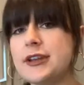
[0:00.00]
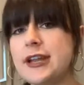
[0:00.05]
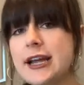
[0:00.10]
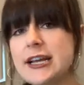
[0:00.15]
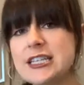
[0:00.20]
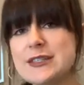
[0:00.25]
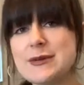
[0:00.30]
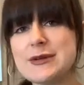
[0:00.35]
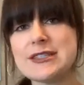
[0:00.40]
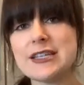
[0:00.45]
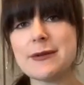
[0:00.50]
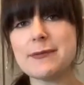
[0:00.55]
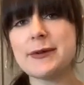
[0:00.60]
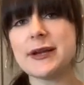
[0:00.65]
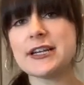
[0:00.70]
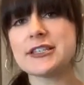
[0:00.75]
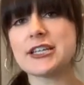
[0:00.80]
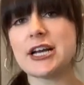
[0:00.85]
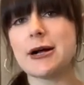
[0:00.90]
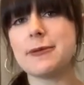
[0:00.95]
next piece I
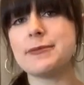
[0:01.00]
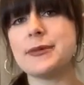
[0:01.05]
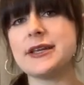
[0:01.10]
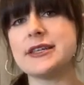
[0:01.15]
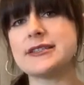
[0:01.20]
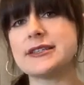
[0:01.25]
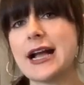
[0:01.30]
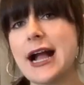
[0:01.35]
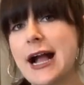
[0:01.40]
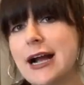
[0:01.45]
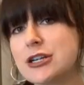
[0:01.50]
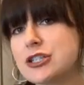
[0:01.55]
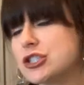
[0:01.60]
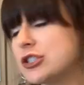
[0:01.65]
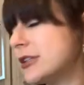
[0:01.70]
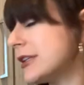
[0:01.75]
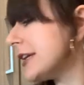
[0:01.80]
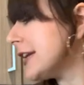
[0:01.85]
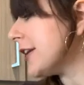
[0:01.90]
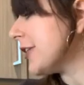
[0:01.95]
picked up is
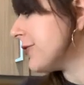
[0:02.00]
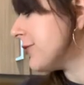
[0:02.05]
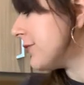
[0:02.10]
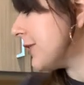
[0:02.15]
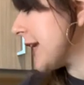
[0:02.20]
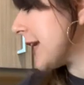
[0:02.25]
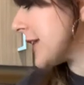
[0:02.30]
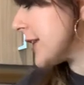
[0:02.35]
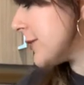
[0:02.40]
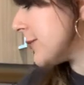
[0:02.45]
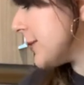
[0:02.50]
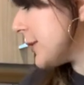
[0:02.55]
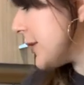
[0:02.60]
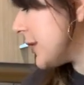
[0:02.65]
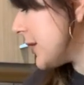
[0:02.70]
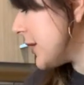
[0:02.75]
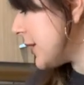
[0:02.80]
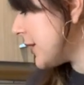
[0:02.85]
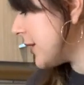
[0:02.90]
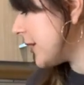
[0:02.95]
actually
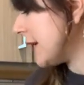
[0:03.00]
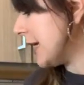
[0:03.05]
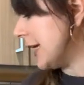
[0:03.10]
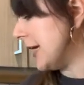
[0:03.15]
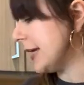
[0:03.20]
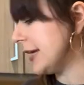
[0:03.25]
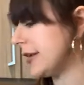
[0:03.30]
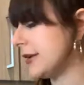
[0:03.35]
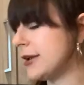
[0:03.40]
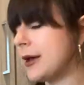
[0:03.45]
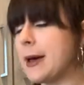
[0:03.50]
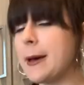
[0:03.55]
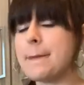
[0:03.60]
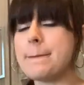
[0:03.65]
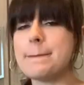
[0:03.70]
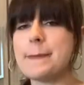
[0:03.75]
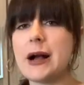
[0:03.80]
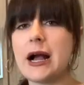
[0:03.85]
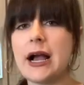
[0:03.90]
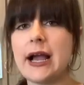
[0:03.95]
available in
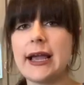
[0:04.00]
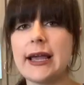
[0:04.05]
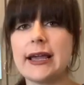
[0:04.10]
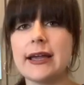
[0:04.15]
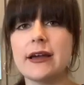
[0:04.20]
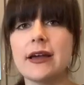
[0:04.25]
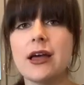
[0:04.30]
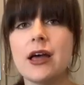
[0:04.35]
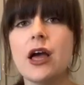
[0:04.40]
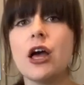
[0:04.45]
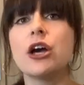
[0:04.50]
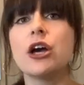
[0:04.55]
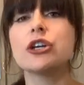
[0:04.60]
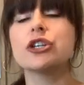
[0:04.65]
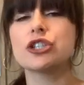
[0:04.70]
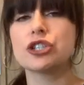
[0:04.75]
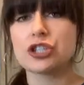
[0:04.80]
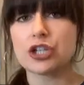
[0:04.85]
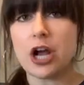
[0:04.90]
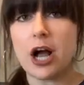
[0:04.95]
my
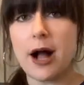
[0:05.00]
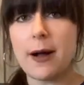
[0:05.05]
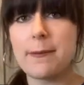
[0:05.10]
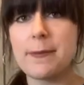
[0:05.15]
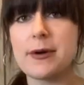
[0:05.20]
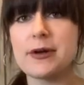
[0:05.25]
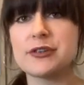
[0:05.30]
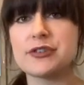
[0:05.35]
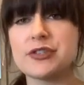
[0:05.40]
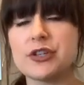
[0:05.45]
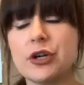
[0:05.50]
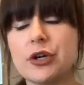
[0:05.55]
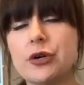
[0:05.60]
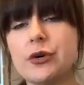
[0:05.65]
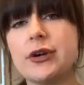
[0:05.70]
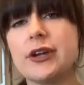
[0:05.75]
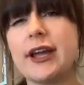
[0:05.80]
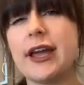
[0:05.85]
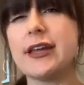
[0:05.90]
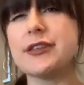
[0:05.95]
shop. So
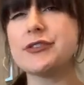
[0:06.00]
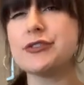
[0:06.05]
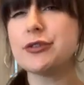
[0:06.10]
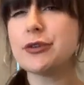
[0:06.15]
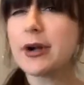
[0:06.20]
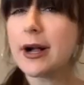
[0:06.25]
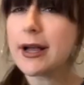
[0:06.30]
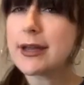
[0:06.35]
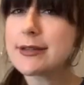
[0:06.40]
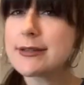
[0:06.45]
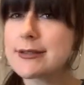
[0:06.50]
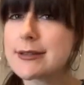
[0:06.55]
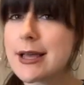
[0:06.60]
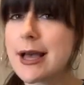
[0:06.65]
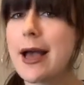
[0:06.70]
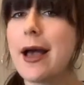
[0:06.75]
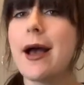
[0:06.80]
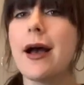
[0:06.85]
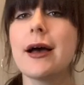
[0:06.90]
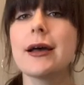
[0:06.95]
in case you guys
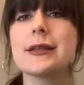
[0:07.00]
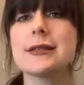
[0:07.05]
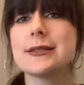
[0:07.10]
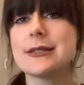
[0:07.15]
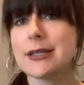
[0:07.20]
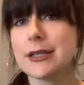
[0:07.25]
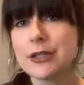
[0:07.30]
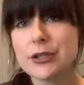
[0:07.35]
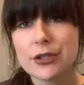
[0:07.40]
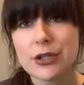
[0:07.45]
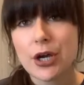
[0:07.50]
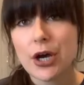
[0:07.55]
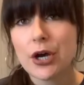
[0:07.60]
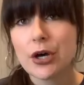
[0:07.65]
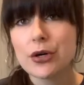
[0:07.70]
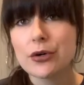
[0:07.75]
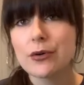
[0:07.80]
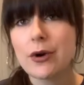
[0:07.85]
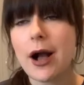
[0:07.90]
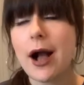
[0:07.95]
didn't
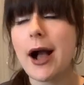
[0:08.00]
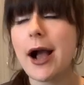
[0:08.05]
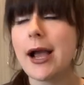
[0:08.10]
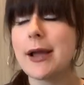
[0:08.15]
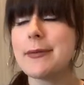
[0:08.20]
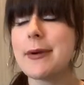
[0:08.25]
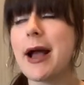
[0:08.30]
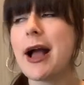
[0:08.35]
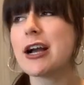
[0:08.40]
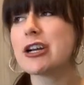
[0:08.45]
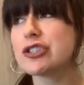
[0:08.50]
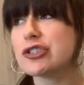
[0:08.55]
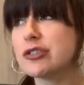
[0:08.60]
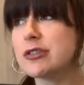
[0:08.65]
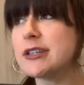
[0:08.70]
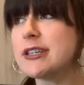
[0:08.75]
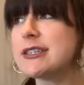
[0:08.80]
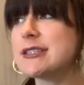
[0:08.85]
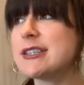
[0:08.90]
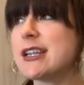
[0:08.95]
know, I'm
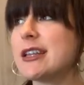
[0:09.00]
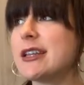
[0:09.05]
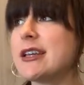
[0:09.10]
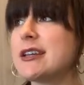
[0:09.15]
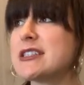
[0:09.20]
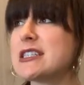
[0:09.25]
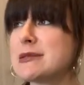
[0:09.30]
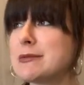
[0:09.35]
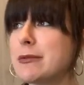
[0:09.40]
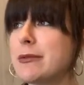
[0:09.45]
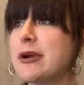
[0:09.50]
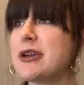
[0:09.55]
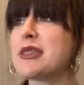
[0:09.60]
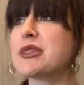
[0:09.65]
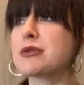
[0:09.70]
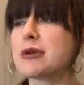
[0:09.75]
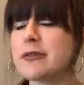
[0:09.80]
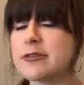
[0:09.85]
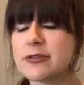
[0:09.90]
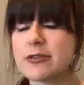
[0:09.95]
actually selling some of my
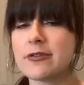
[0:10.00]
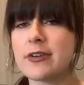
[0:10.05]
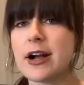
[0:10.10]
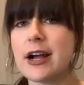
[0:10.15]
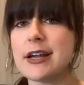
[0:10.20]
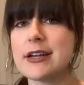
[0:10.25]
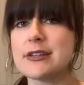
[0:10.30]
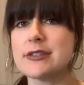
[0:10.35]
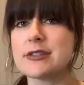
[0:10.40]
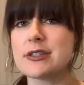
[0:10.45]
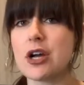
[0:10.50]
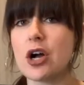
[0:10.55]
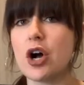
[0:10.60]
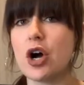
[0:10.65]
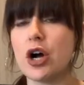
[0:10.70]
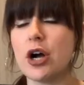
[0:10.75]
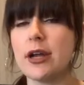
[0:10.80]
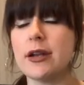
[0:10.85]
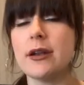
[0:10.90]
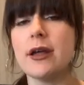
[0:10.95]
thrift finds
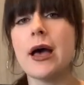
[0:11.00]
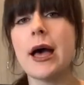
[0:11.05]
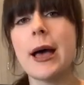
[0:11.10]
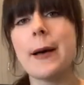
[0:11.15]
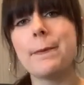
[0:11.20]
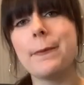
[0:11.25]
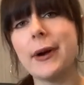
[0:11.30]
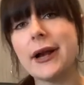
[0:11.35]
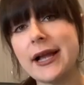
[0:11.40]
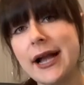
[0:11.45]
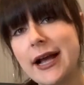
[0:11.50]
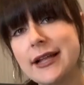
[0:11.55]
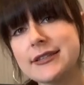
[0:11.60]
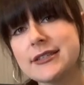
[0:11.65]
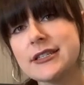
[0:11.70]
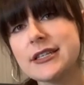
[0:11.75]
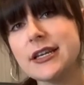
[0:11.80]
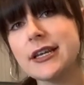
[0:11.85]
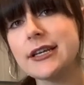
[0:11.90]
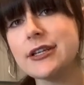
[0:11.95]
on my
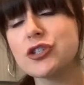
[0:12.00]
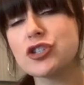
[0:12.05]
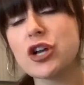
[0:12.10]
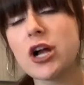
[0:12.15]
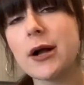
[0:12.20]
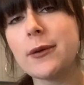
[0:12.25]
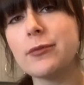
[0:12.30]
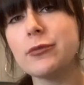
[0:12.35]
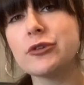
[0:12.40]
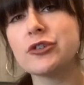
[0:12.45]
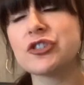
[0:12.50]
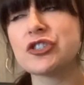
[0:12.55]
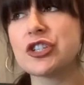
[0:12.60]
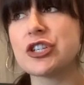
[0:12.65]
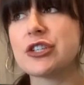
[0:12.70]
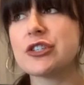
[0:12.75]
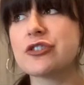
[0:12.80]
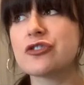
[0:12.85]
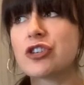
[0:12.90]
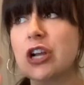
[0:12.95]
Etsy shop, which
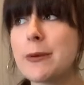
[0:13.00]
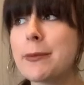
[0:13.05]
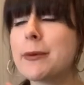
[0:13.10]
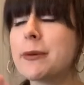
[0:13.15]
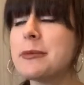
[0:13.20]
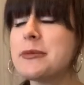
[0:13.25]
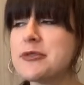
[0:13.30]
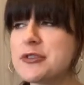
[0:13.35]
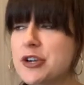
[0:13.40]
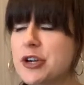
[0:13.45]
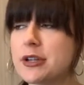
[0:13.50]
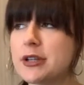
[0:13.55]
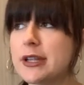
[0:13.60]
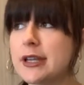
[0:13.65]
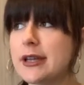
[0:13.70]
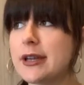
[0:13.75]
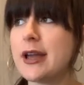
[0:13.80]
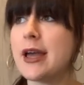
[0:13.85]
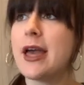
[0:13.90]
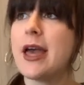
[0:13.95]
is Shop Urban
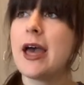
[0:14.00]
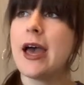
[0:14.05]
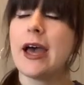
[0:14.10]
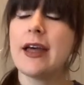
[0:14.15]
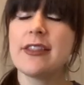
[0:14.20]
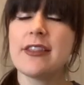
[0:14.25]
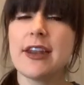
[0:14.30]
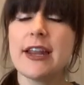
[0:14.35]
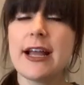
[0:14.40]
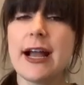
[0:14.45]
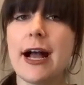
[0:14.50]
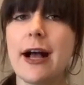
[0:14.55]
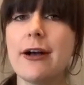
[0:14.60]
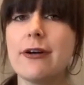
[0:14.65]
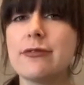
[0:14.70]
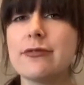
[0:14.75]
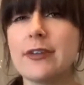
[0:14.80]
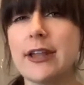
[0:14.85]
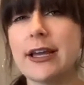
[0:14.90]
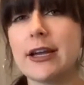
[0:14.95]
Darling. And then I
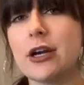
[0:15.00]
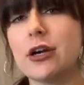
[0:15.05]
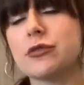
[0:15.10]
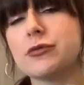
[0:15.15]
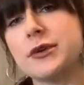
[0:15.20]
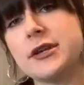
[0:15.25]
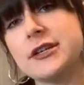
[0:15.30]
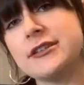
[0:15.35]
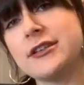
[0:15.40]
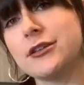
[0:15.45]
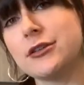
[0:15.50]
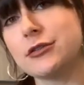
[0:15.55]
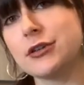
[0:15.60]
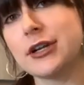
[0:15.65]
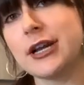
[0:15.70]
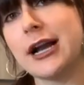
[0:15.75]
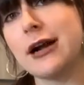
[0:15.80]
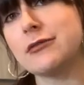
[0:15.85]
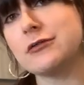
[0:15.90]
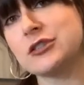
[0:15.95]
have like a reseller
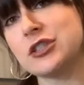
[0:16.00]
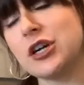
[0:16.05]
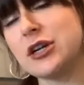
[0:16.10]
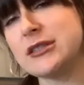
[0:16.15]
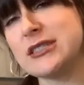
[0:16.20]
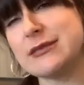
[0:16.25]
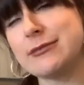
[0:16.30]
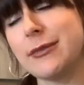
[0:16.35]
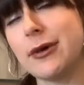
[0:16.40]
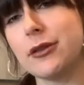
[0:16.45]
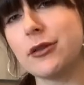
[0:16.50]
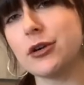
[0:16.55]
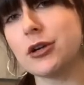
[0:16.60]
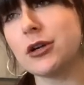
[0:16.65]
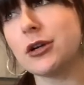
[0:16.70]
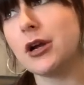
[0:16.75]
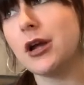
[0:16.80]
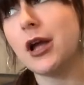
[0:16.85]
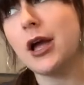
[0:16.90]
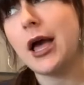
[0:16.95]
account on some
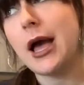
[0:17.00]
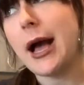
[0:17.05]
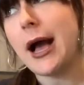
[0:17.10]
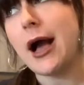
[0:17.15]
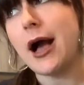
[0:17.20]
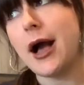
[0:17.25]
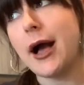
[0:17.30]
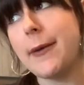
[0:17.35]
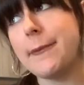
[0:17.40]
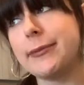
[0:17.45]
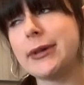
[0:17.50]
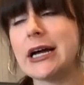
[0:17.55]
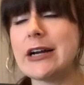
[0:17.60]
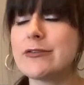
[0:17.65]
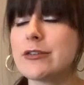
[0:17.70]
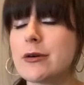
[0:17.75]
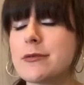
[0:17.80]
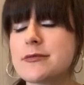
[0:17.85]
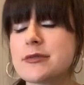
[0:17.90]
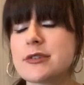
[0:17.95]
other um,
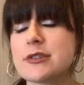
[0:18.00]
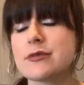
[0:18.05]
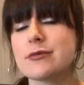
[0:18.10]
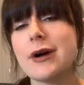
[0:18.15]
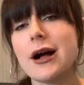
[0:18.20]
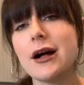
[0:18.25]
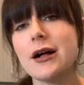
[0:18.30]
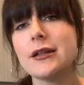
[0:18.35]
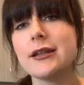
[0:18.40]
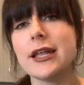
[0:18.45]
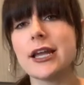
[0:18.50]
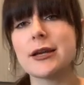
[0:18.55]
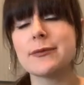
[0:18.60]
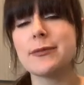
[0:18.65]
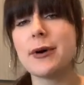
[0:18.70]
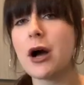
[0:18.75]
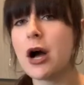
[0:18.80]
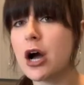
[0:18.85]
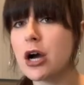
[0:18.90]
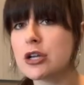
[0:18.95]
platforms as well, like
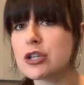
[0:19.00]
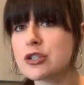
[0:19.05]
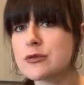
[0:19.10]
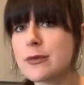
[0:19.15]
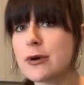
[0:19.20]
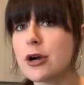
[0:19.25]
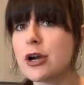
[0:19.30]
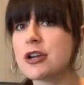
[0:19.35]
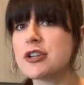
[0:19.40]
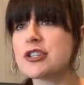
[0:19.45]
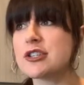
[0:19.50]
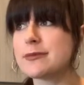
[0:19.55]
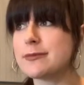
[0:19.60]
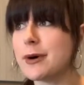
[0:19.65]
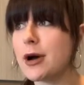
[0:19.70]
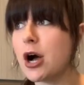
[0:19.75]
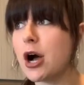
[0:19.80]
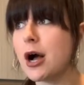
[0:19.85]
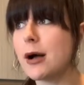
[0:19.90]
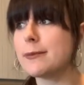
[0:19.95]
Poshmark,
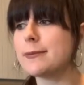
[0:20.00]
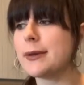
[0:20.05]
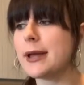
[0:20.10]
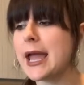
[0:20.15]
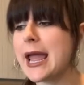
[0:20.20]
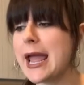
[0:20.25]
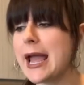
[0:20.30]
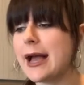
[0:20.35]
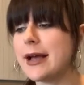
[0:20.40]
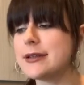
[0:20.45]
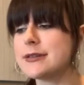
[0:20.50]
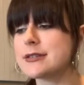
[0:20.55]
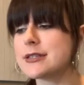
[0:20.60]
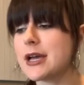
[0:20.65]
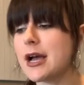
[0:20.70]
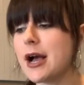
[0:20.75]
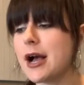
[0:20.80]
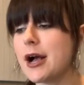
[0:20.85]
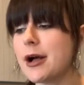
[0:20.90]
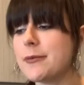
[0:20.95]
Depop, and
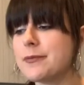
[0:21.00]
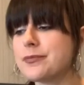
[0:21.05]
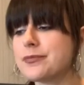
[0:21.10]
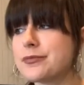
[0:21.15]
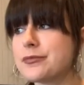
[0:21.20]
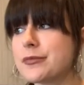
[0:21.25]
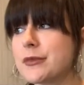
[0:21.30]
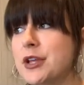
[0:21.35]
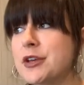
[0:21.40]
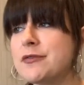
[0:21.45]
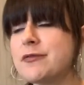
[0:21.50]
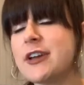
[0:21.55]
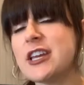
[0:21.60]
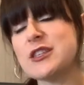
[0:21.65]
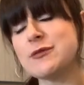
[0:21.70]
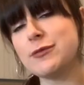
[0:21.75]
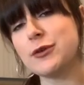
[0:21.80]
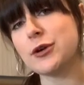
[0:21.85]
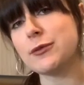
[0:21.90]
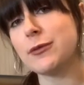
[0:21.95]
um,
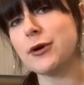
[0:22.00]
Facebook